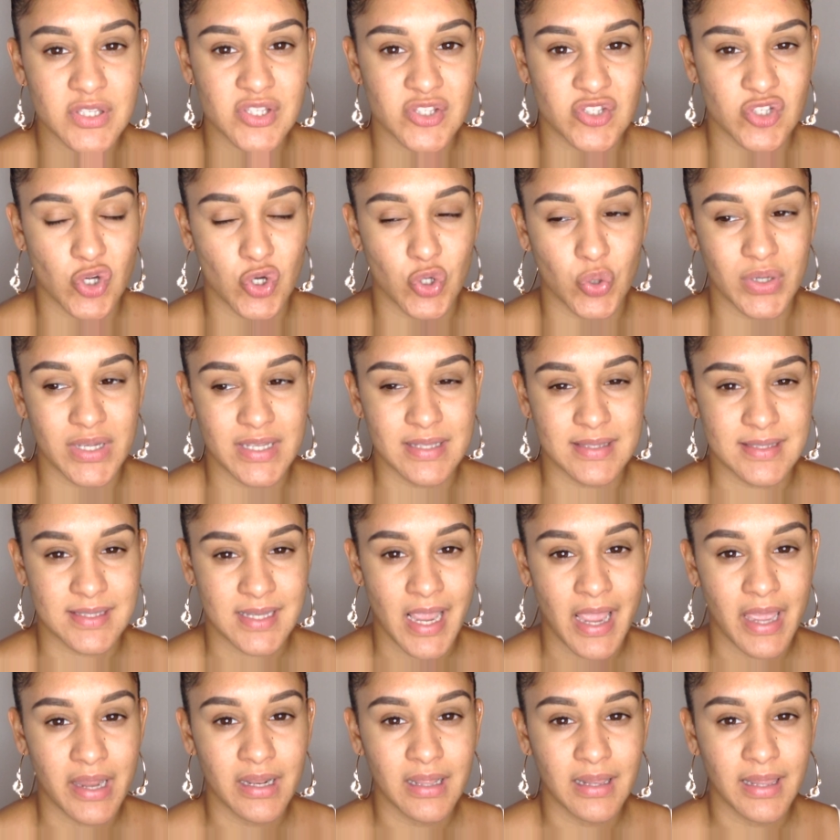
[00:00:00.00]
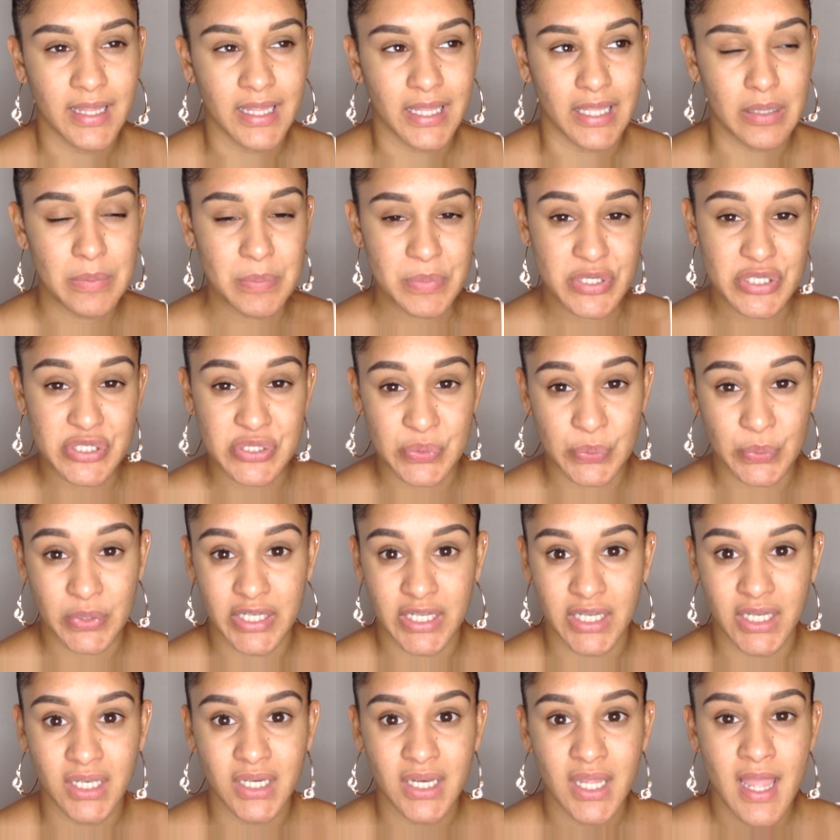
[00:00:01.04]
so it's kind of like in
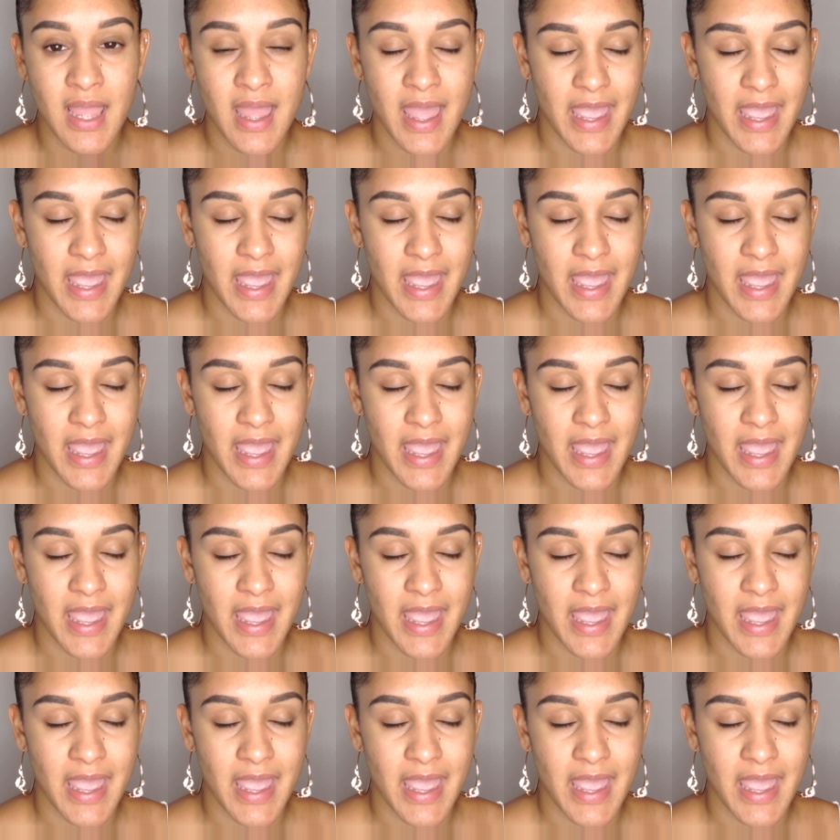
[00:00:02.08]
between,